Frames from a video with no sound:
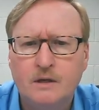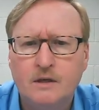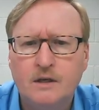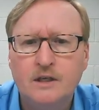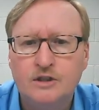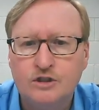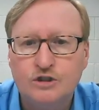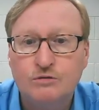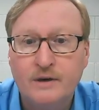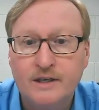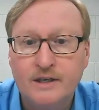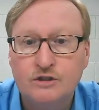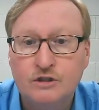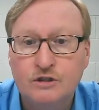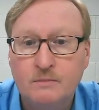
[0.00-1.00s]
get
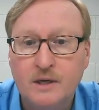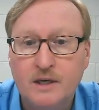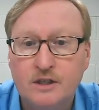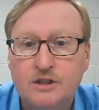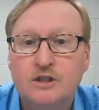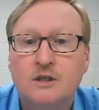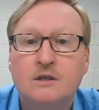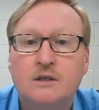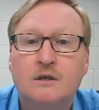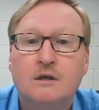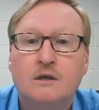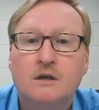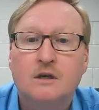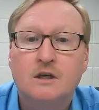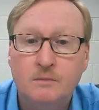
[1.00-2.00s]
stressed too much.
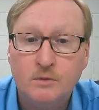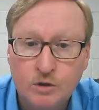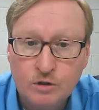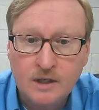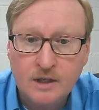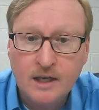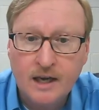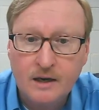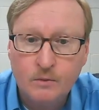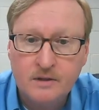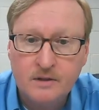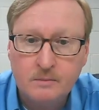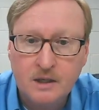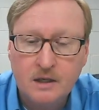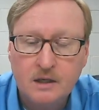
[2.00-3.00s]
Communicate
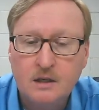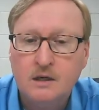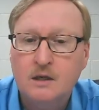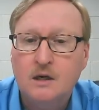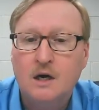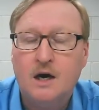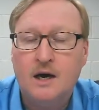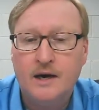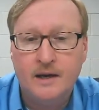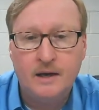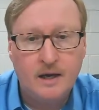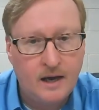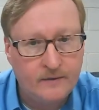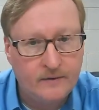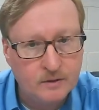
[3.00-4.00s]
with me. I
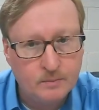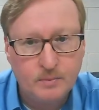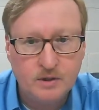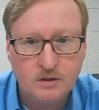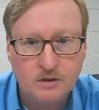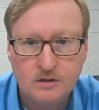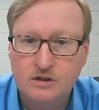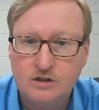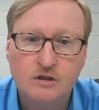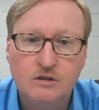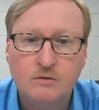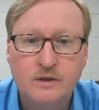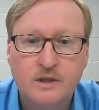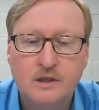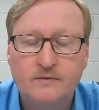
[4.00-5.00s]
have to put the
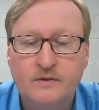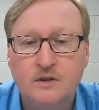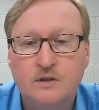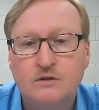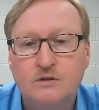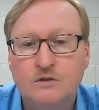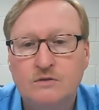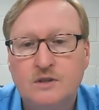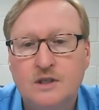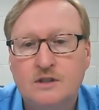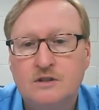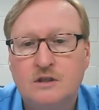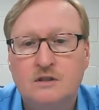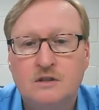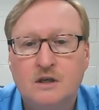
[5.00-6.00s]
0 in. If you don't do
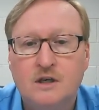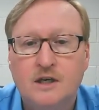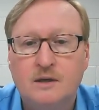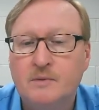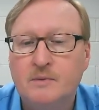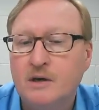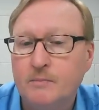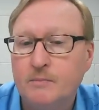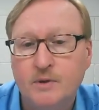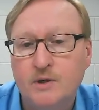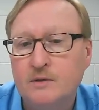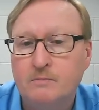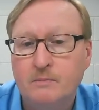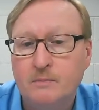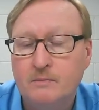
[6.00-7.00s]
things on time, I'll
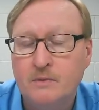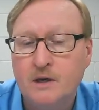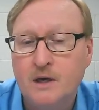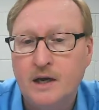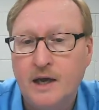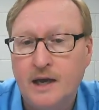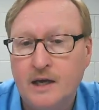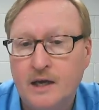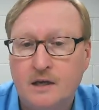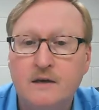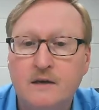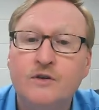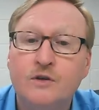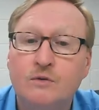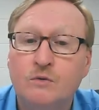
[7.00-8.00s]
put, and
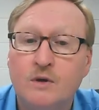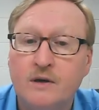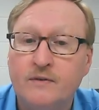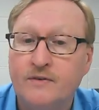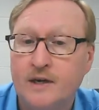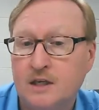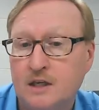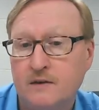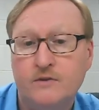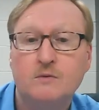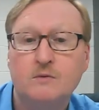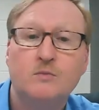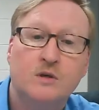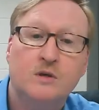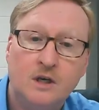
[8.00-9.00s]
if I give you
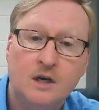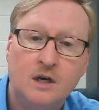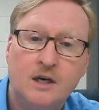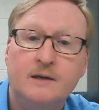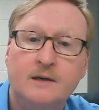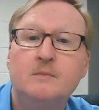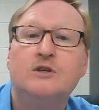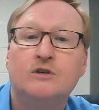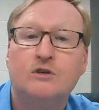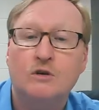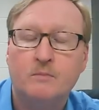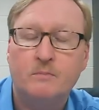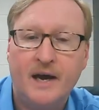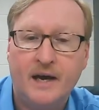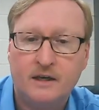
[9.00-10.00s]
more time and you
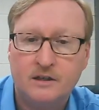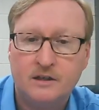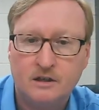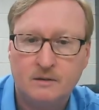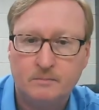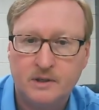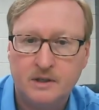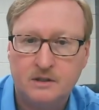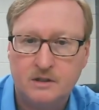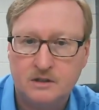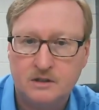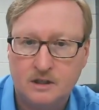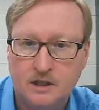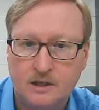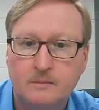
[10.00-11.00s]
go back to complete the
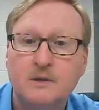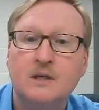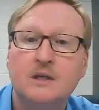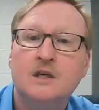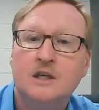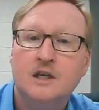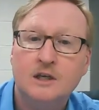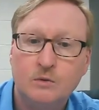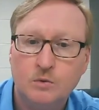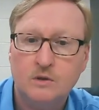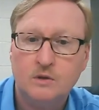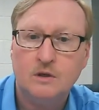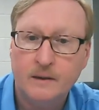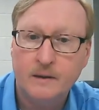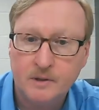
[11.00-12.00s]
assignment, it
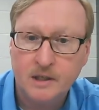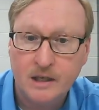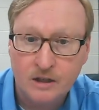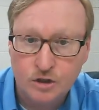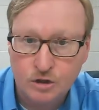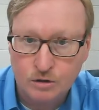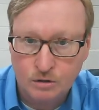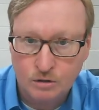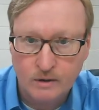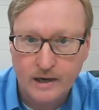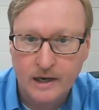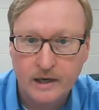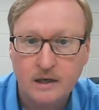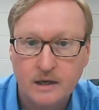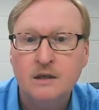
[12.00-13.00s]
will update your
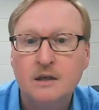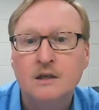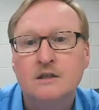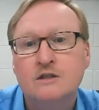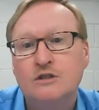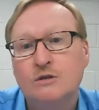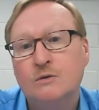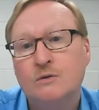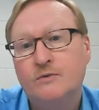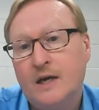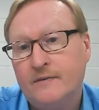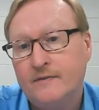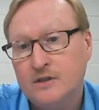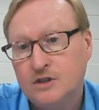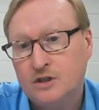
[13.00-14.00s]
grade. So if you
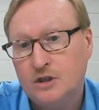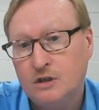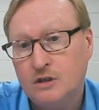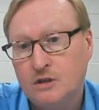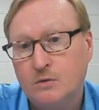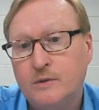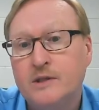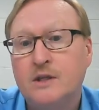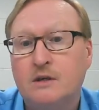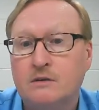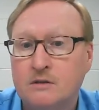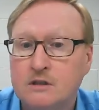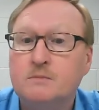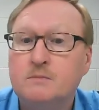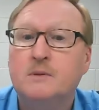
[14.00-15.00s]
have a 0 in
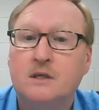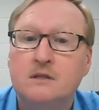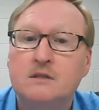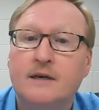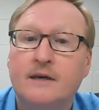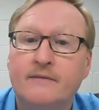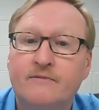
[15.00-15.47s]
there, it's because